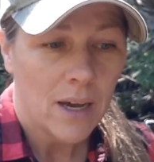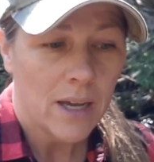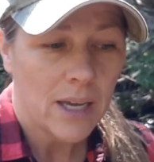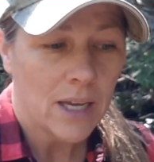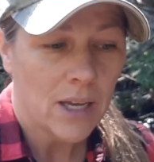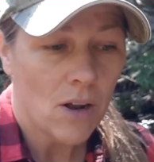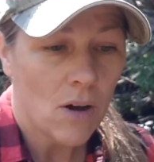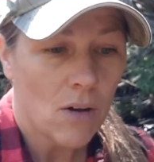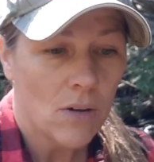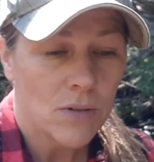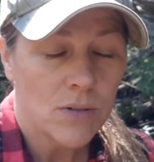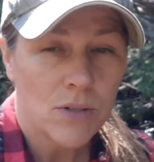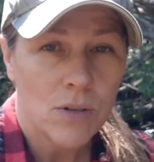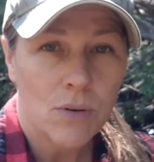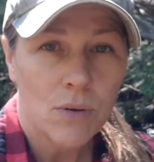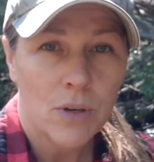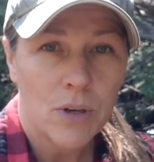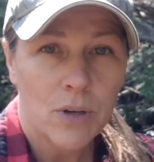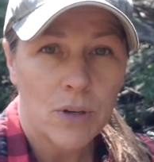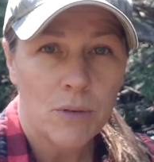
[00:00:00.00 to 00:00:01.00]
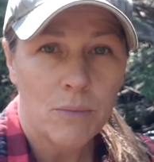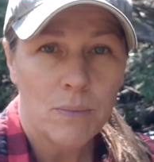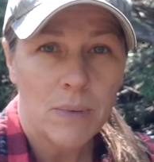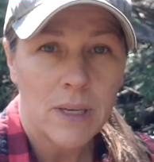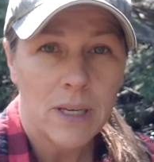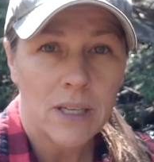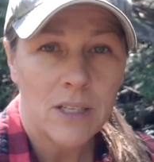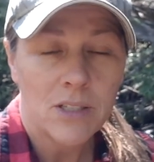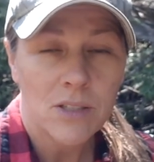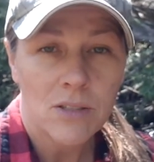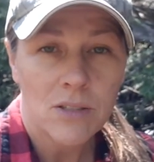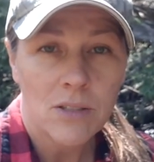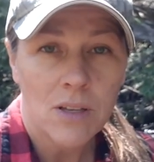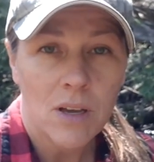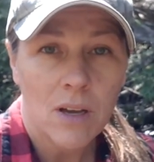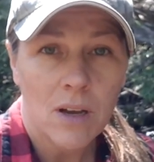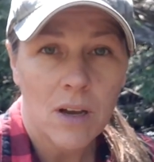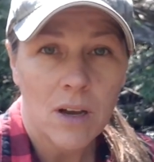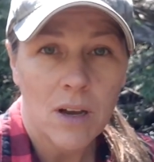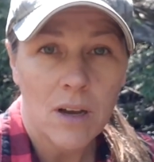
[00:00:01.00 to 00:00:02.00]
It also could be just
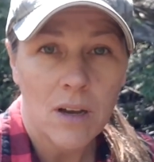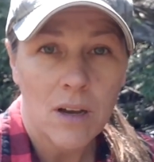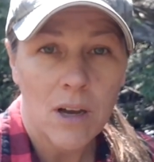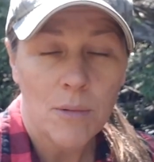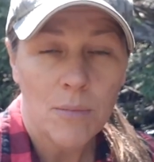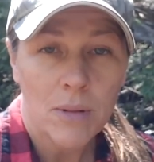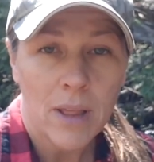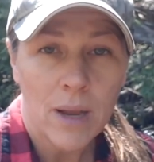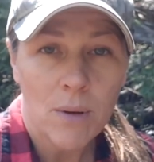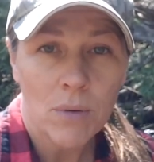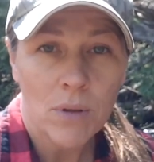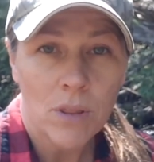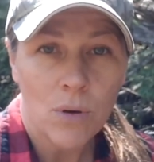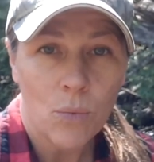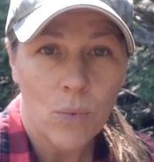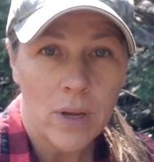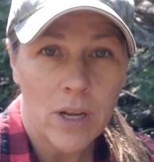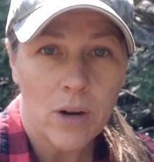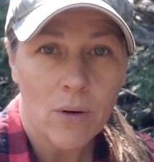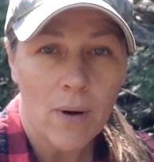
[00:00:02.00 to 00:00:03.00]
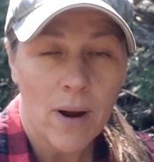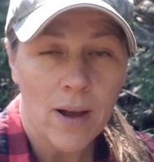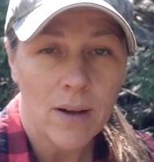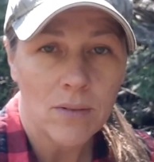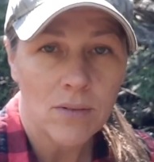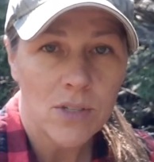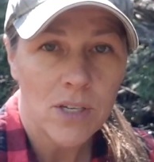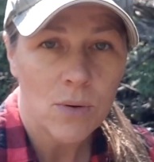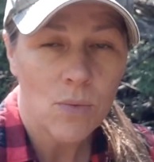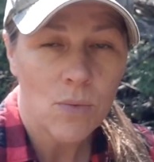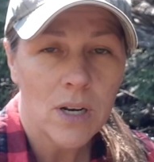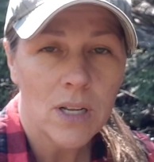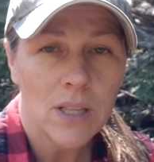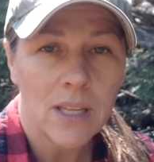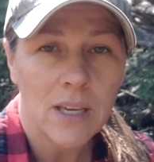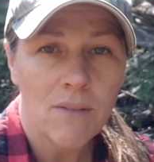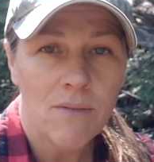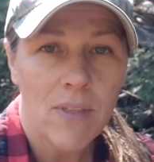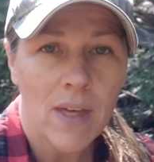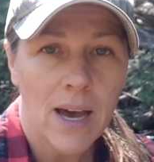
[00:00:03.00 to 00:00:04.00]
uh, a plant with a weak crown. So you
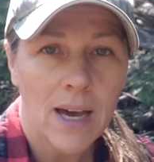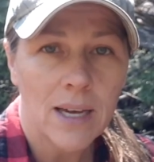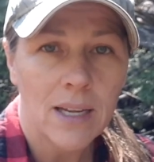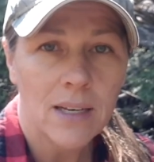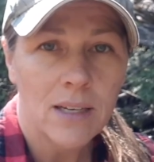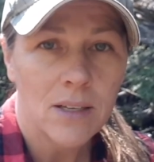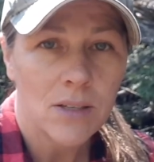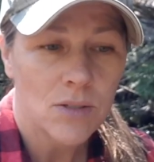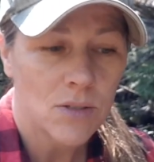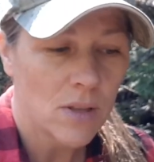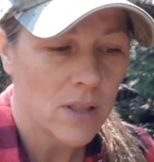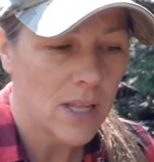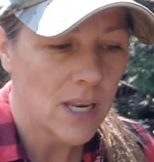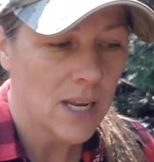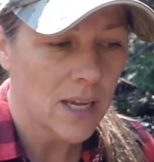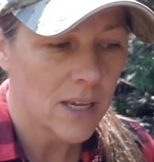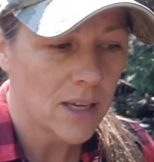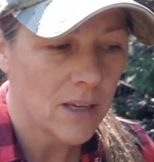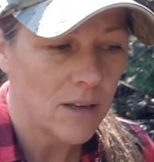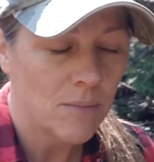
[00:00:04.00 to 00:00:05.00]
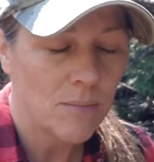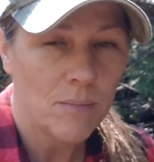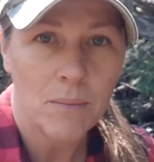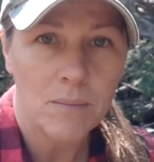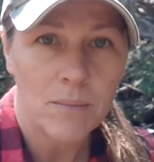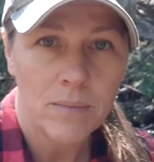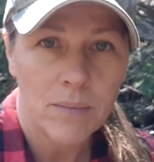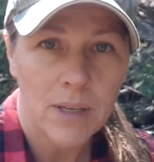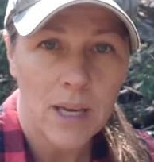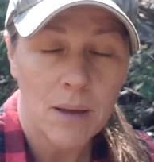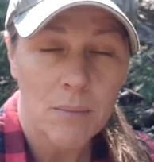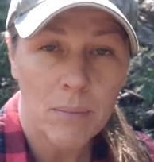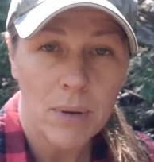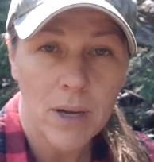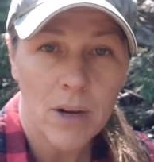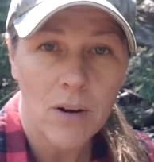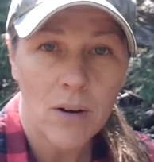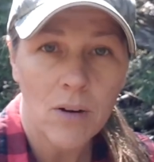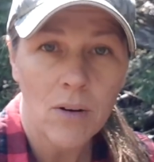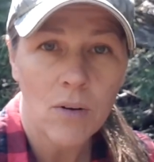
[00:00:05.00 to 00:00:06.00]
leave that so that it could get
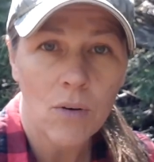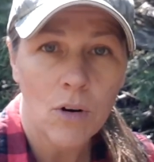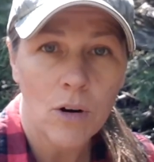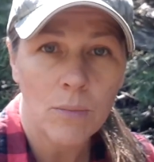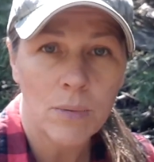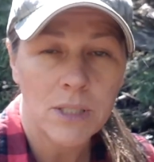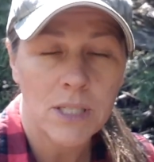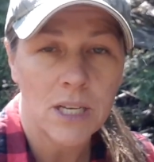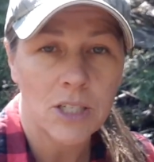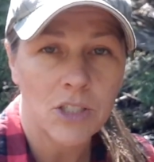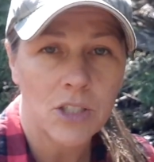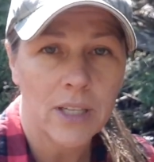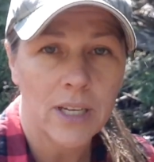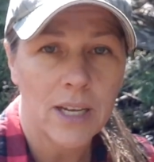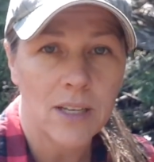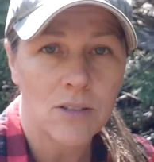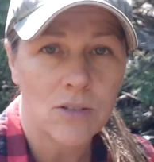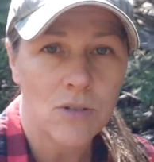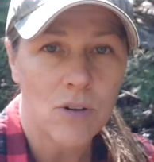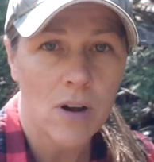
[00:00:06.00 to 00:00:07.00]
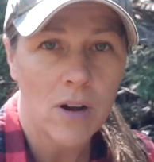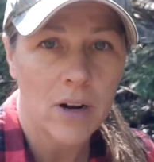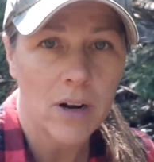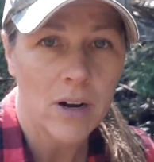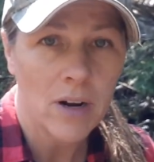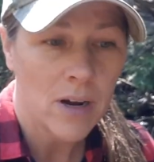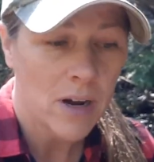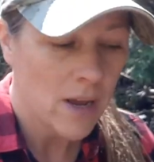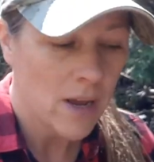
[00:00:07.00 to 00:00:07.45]
bigger or potentially get stronger.